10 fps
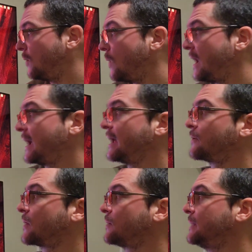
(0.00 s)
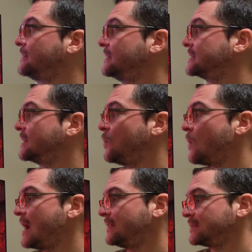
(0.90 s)
why I recommend this and
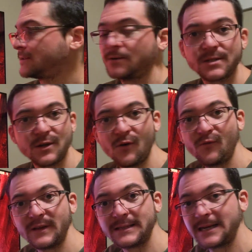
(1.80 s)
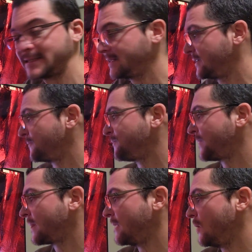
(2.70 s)
why this looks so fantastic.
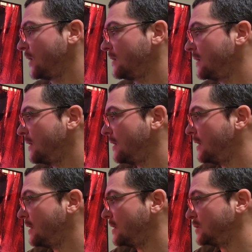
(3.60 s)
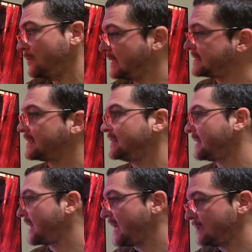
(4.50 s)
Okay, so basically
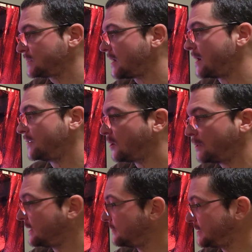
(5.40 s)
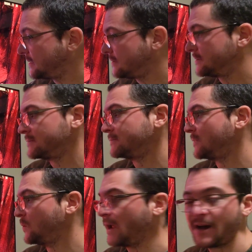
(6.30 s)
the games are double limited.
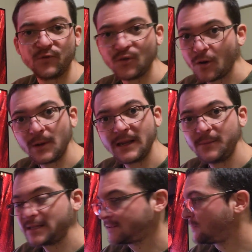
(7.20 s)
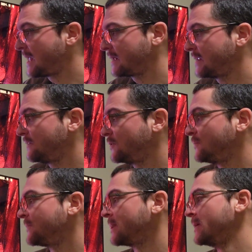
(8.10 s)
We have to double limit the black
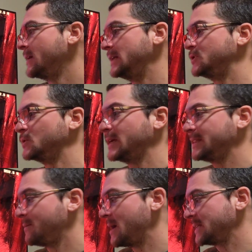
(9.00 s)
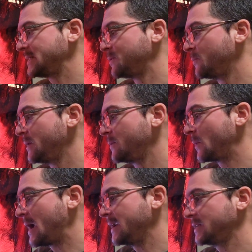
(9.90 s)
level, and to get the maximum peak
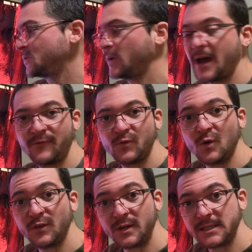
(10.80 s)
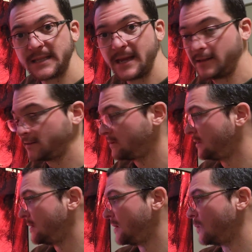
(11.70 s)
brightness, we have to understand
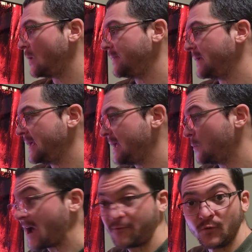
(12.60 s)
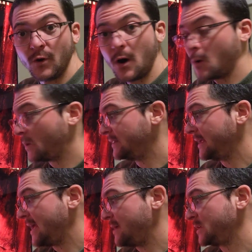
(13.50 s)
what the game. We have to know what
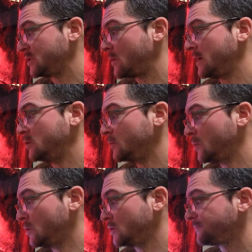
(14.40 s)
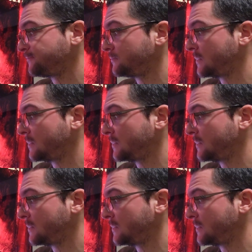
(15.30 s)
the game is trying to push,